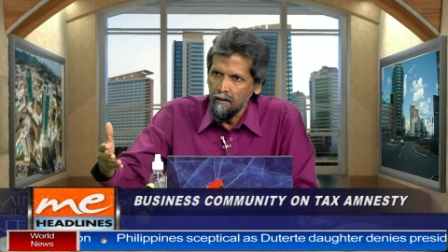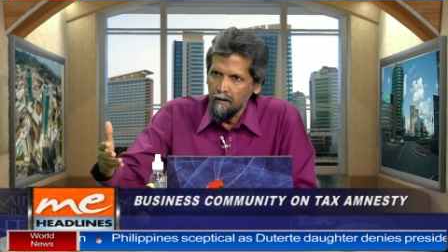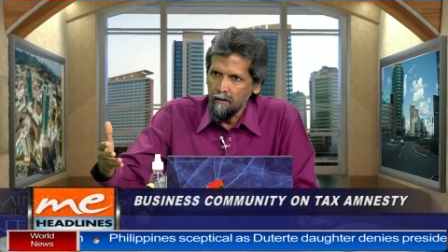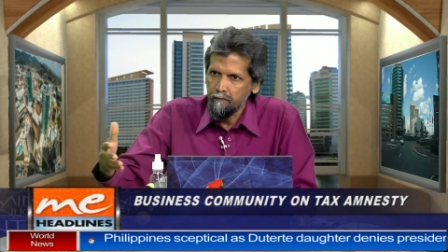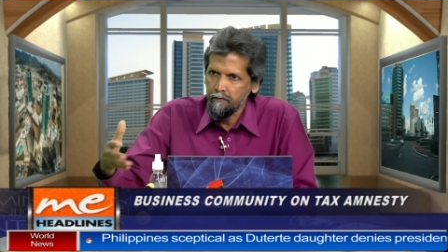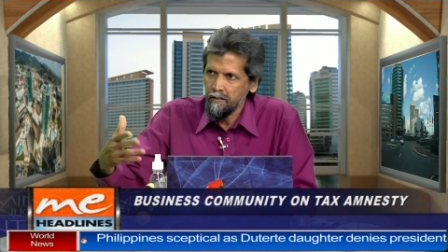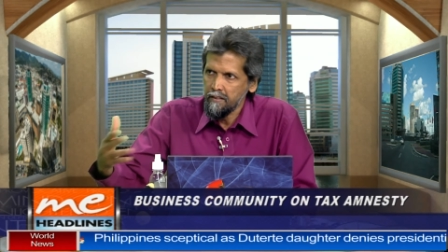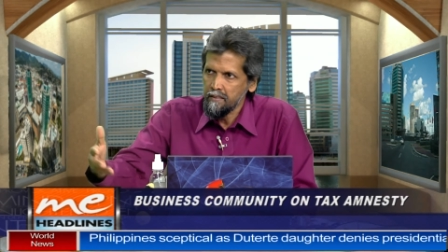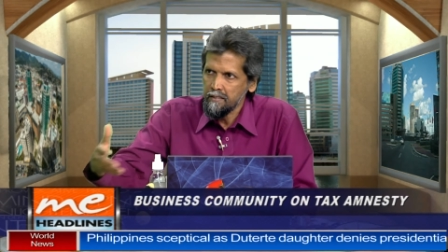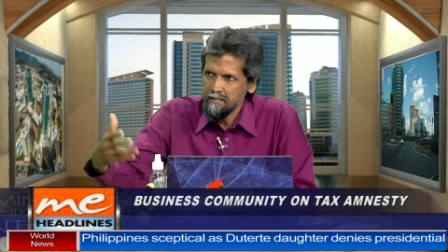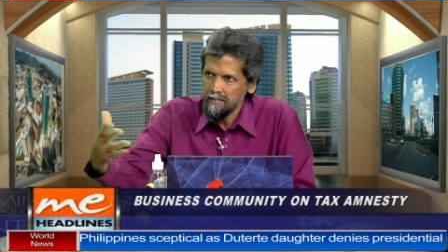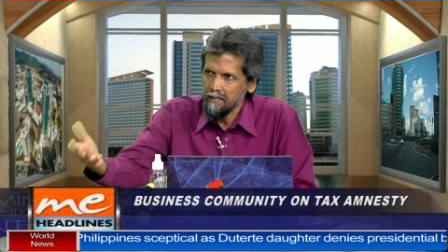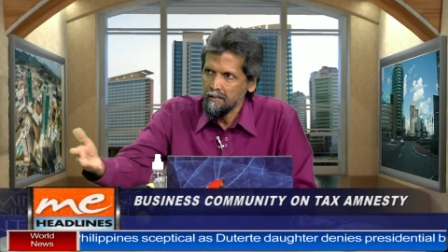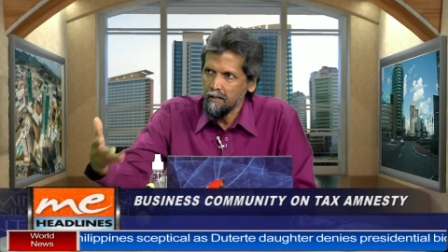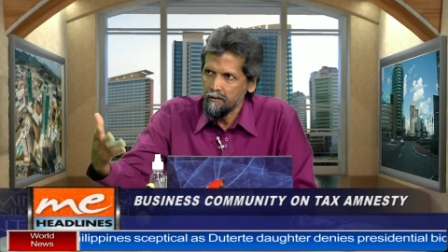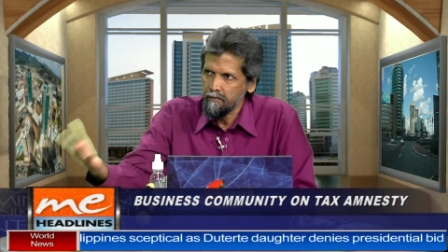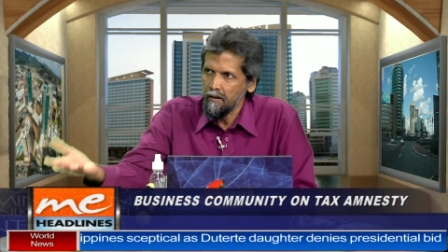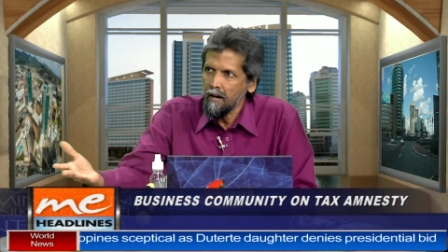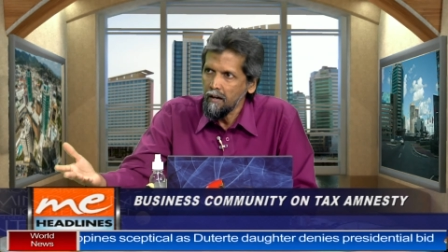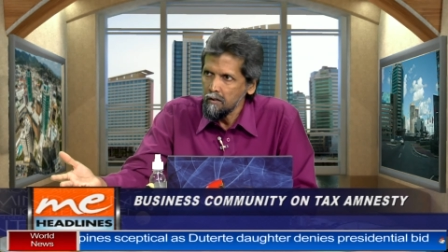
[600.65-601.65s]
for the sake
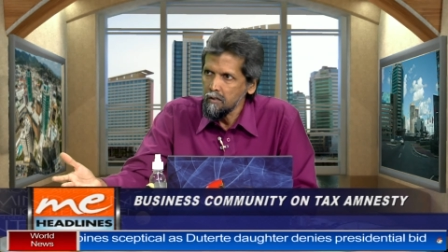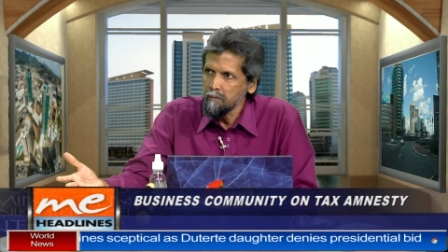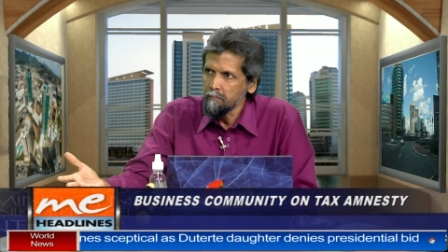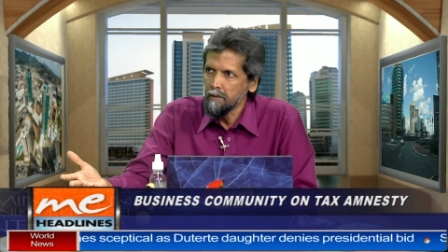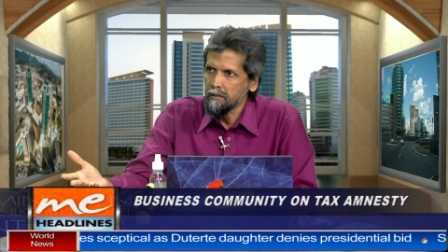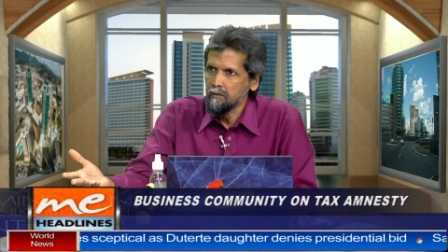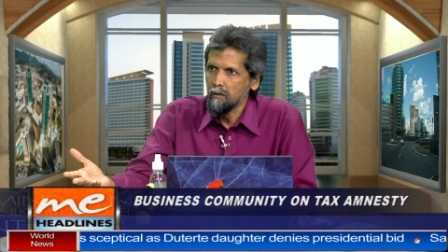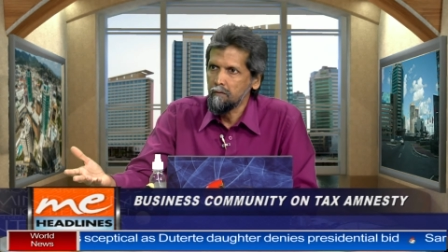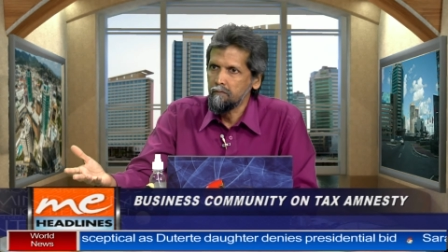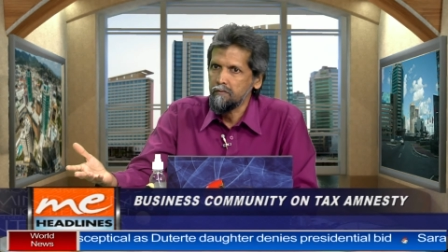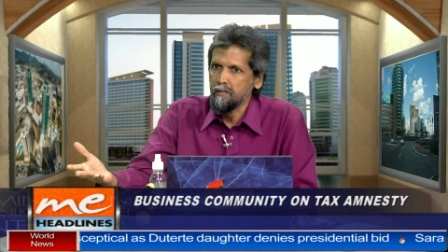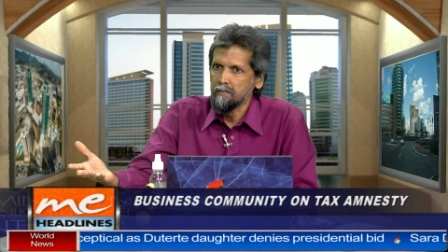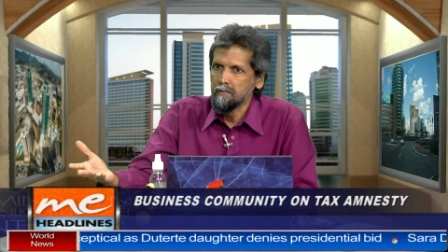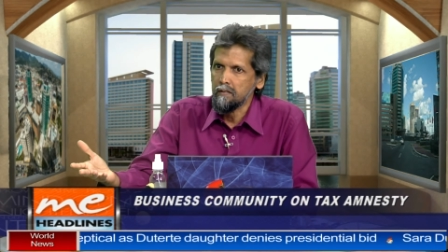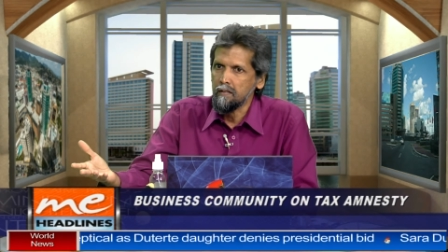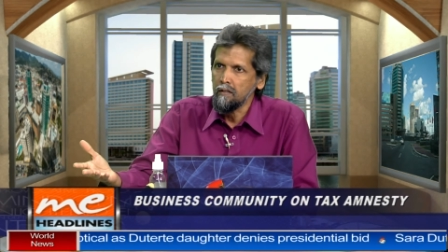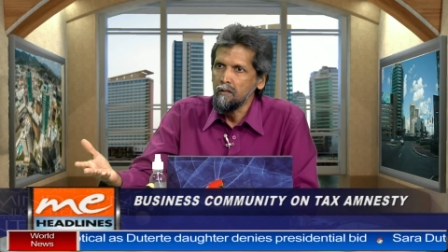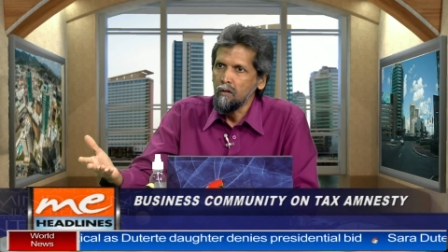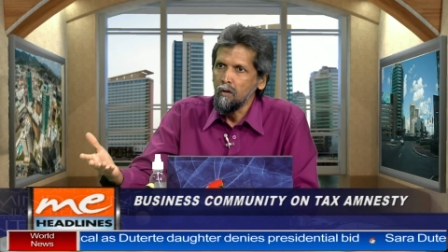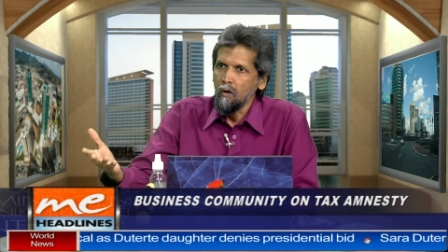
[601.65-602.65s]
of argument,
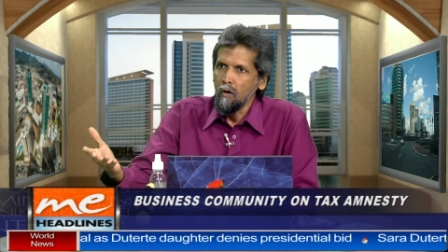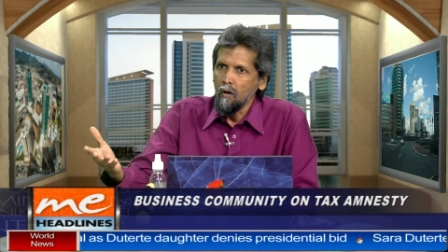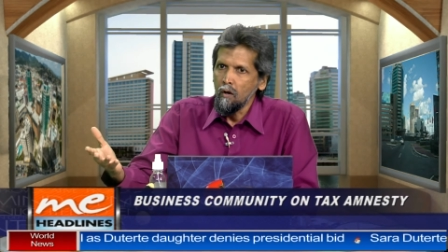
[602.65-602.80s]
obviously,